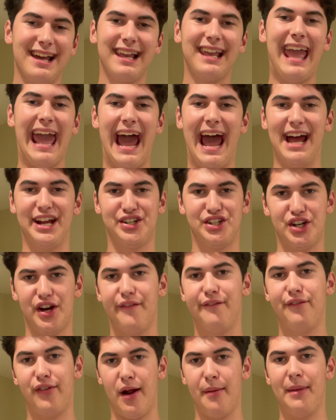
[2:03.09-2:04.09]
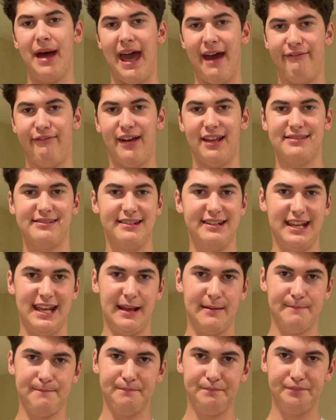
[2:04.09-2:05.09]
cash from
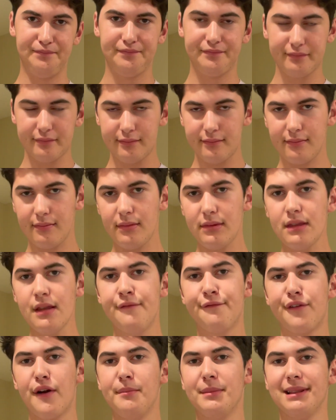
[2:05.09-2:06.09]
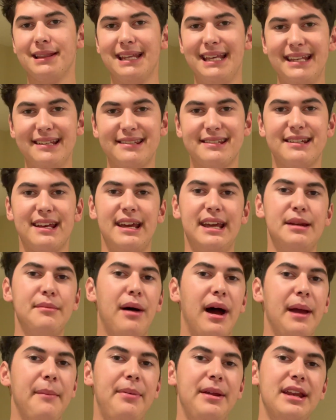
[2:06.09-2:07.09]
FSD. From least, in
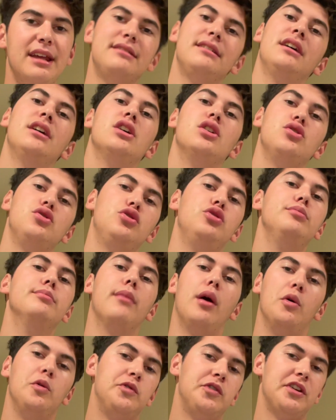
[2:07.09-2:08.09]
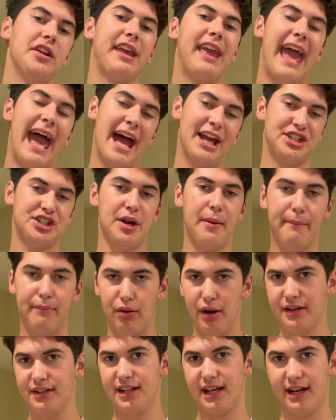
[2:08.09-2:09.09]
my opinion, to most cash
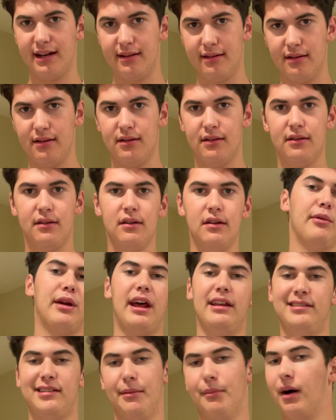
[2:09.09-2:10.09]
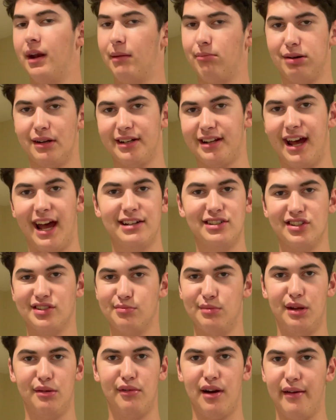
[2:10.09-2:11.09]
printed. And when I say money printed, I just
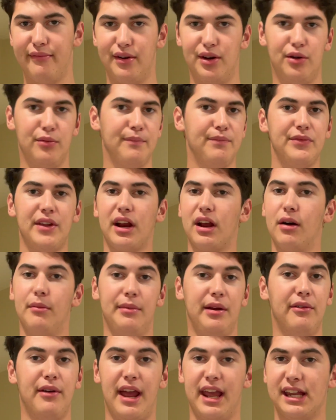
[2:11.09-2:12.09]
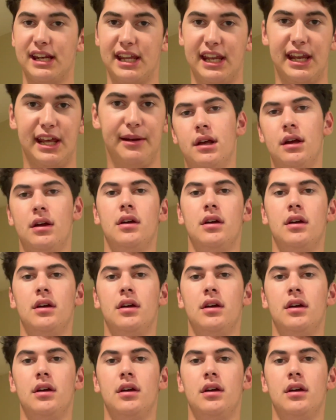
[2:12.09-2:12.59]
mean revenue. They're going to be raking it in.